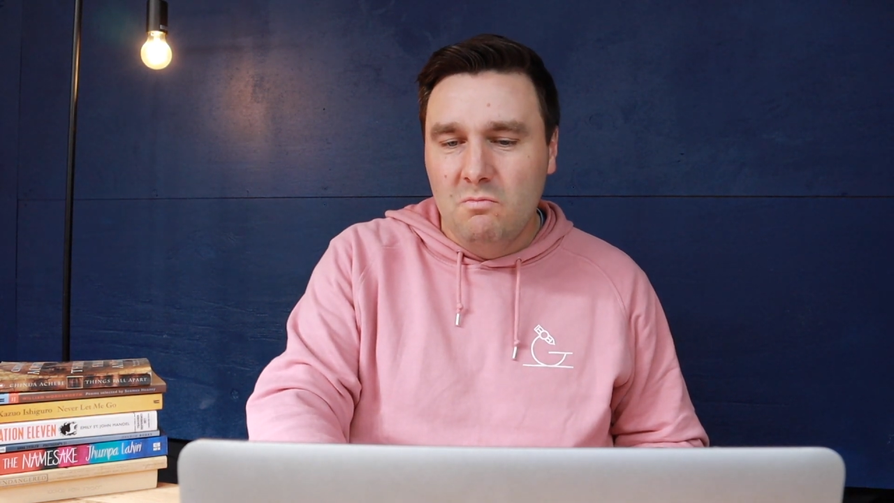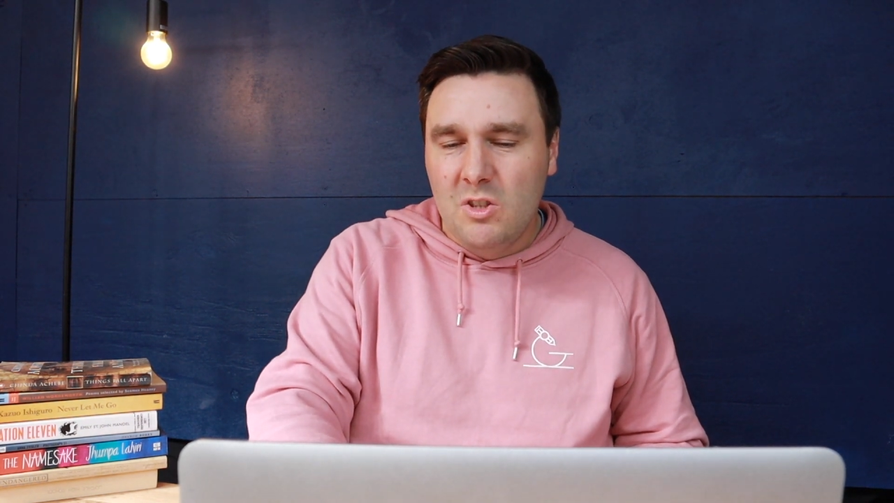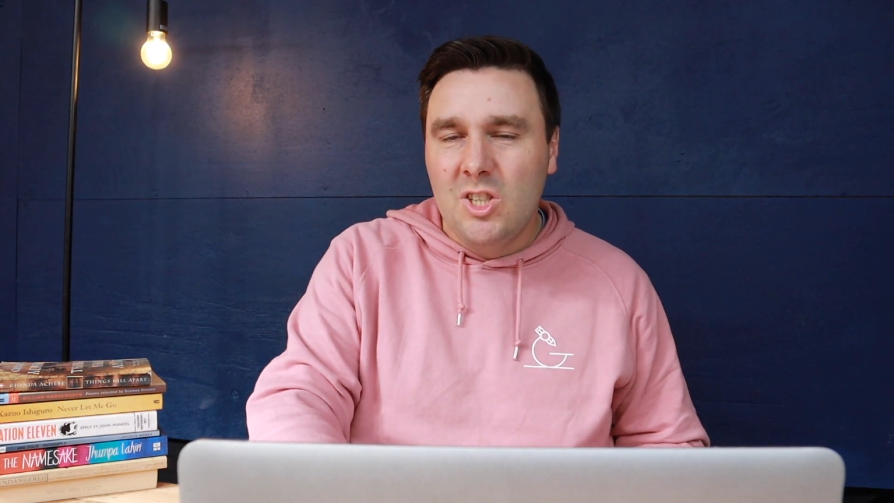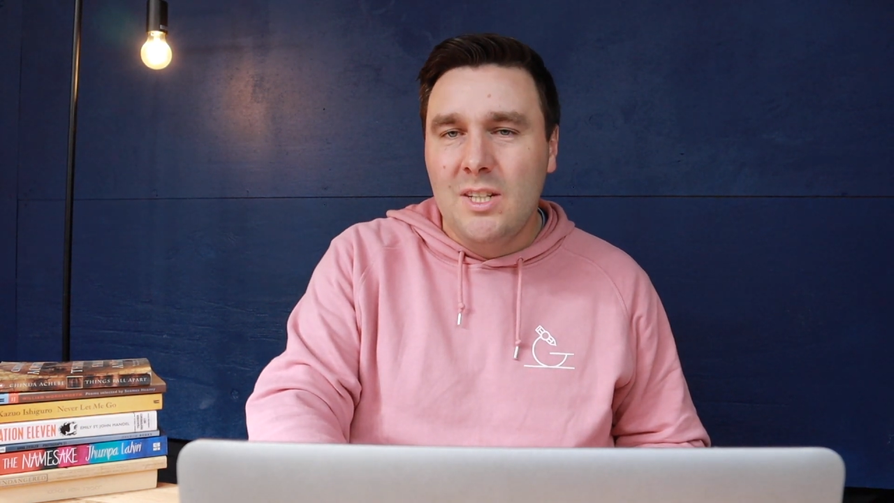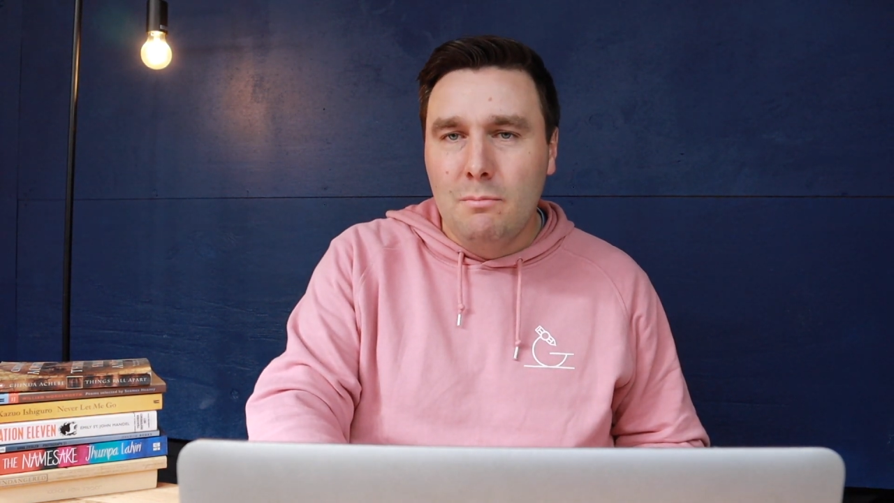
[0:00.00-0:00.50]

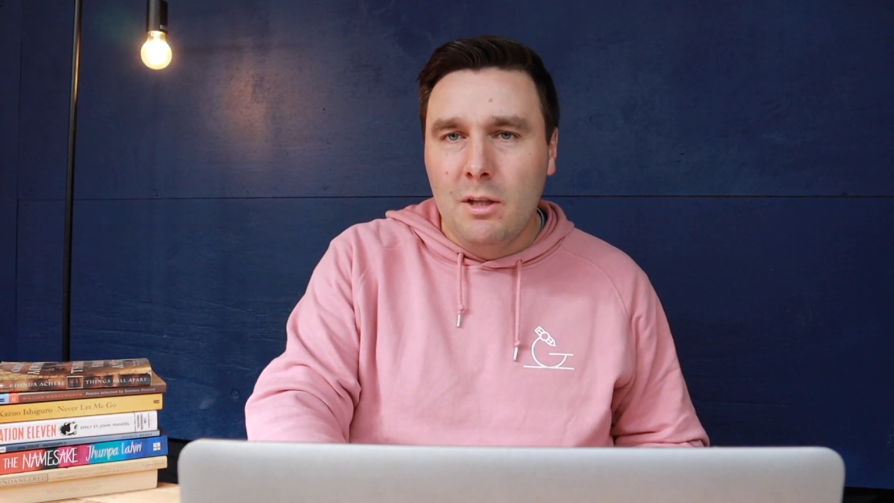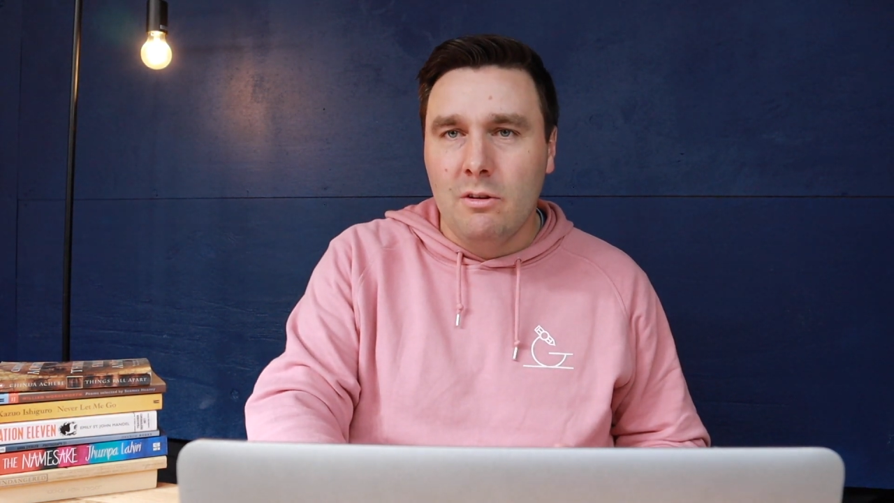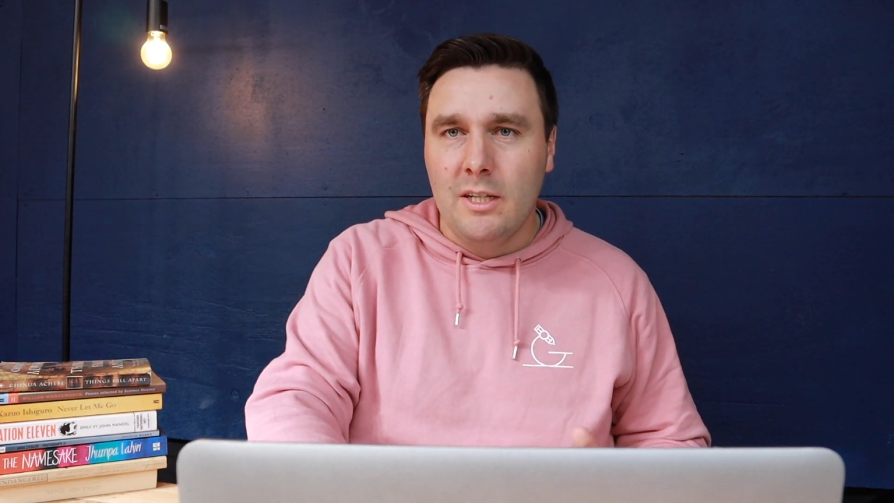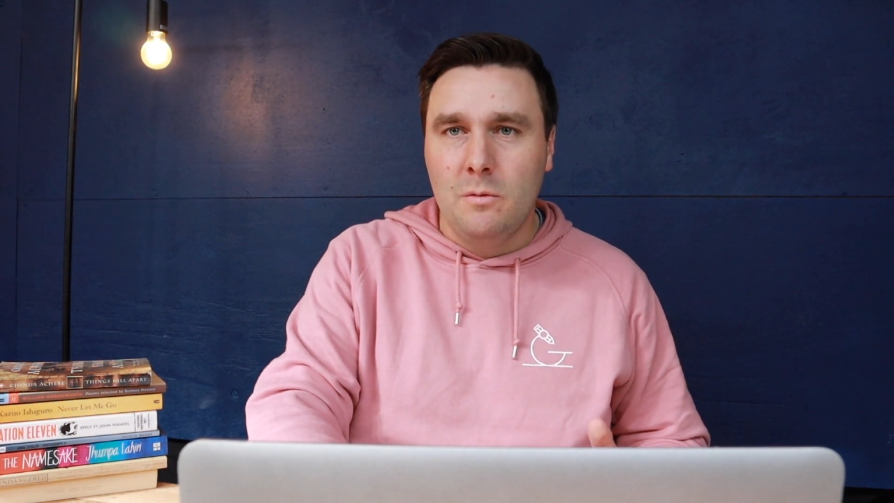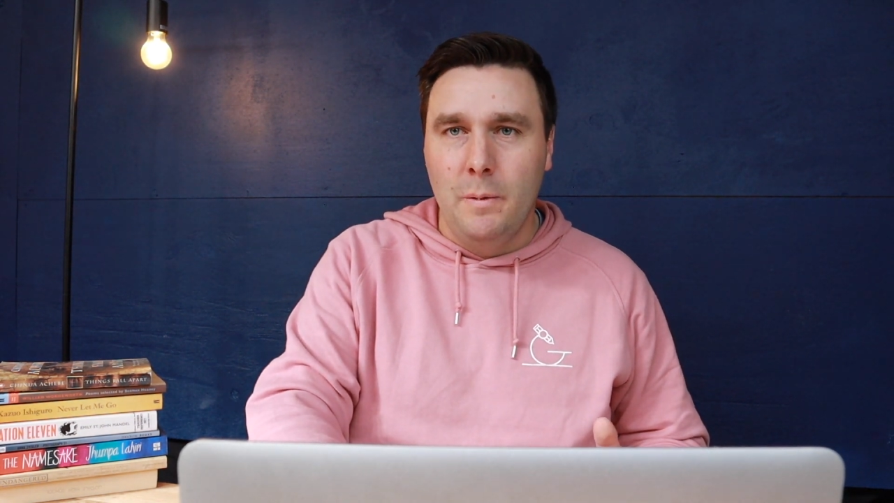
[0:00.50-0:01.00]

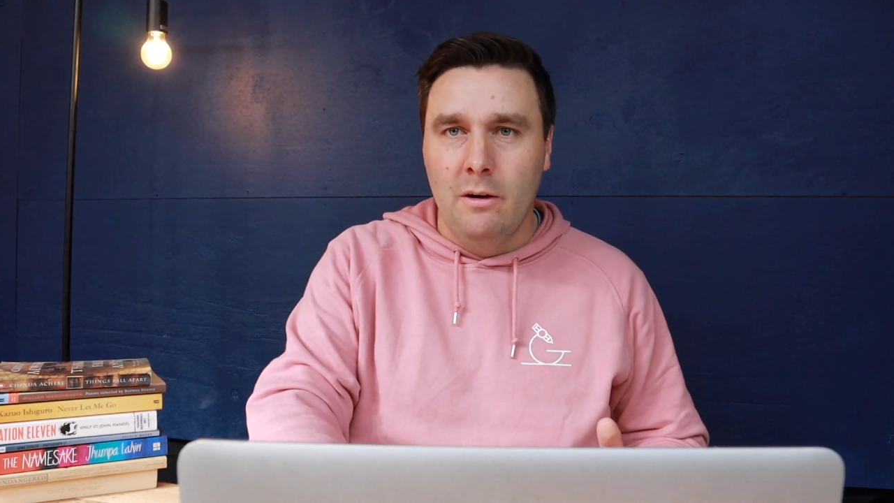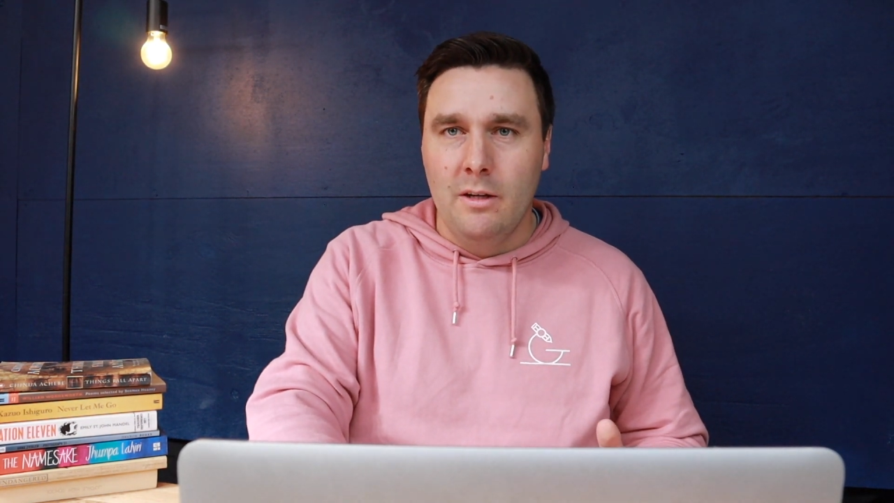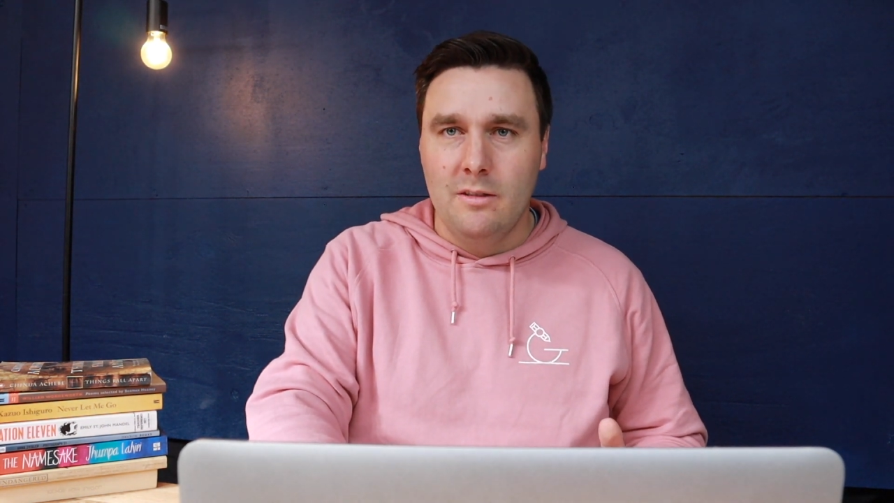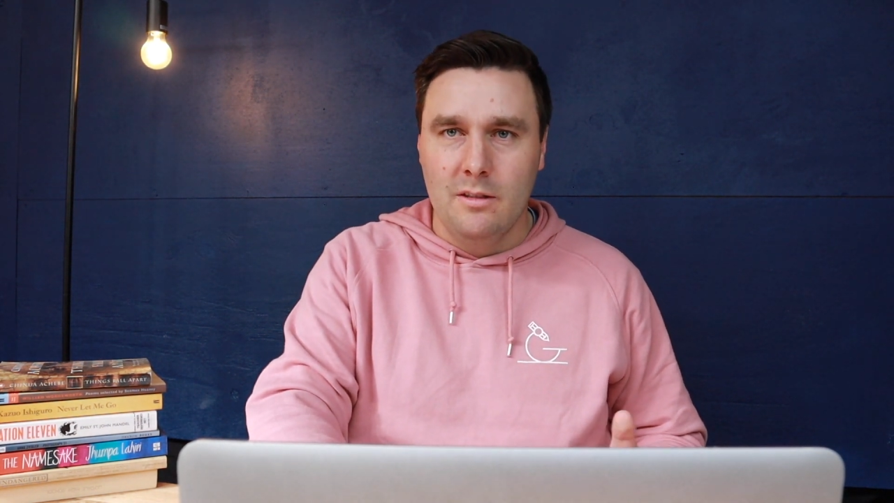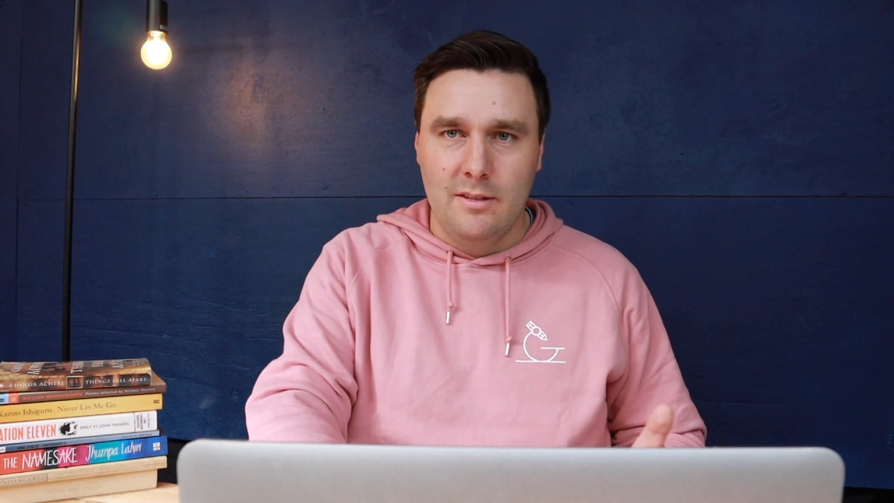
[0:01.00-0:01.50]
similar
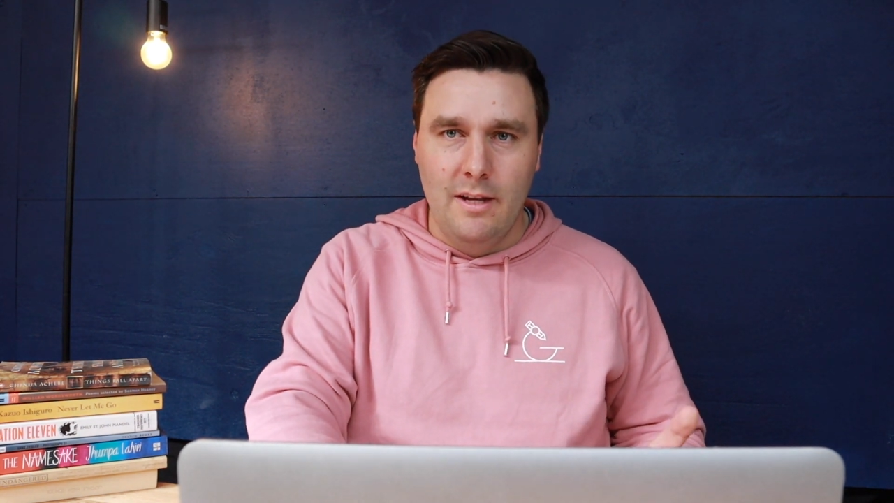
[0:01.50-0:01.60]
experiences,